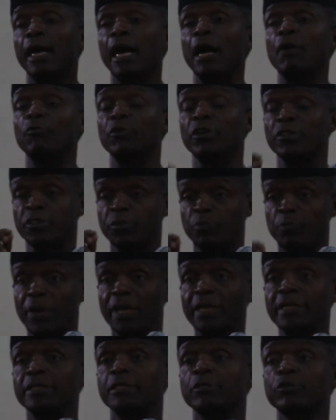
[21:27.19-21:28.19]
And we have
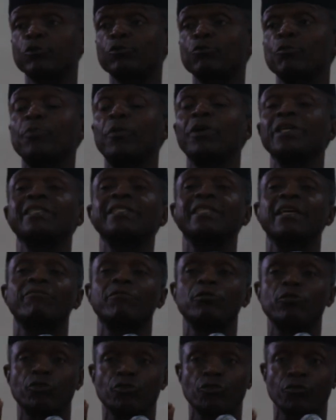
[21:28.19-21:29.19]
spent
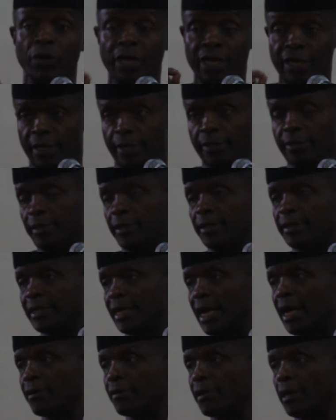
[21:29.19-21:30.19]
2.7 trillion
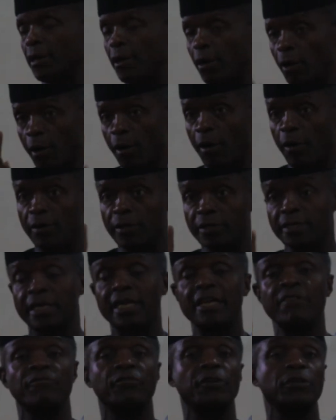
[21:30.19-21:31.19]
in Naira
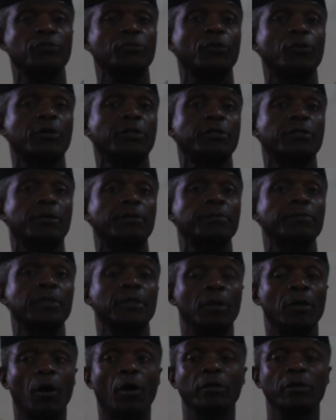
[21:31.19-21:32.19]
on infrastructure,
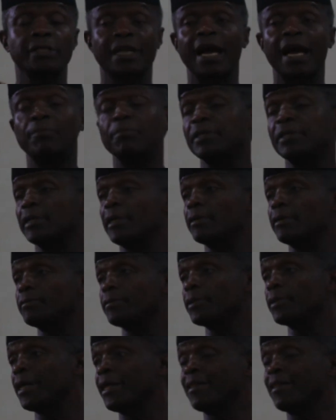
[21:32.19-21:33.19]
on capital,
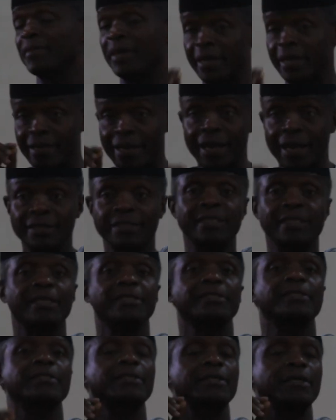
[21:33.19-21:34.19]
the
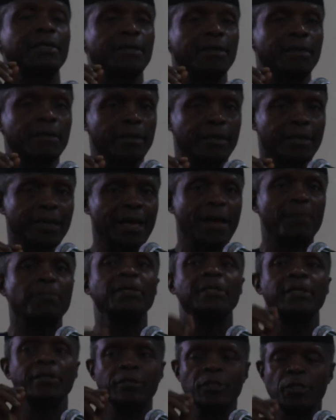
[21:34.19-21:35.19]
largest
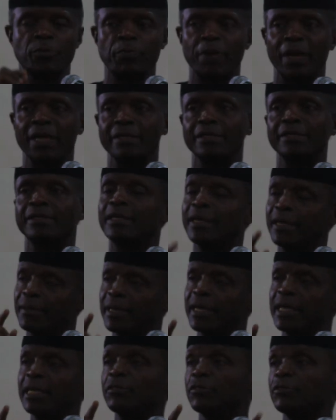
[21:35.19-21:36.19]
capital spend in
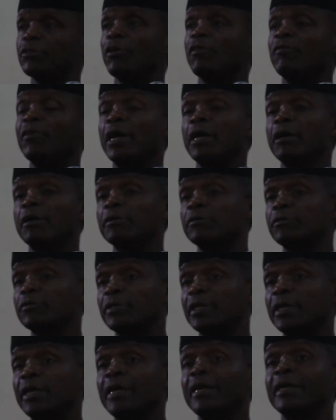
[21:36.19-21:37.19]
the history of our
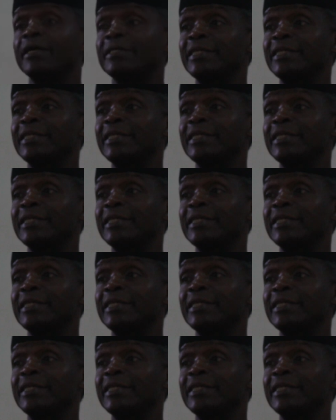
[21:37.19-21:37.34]
country.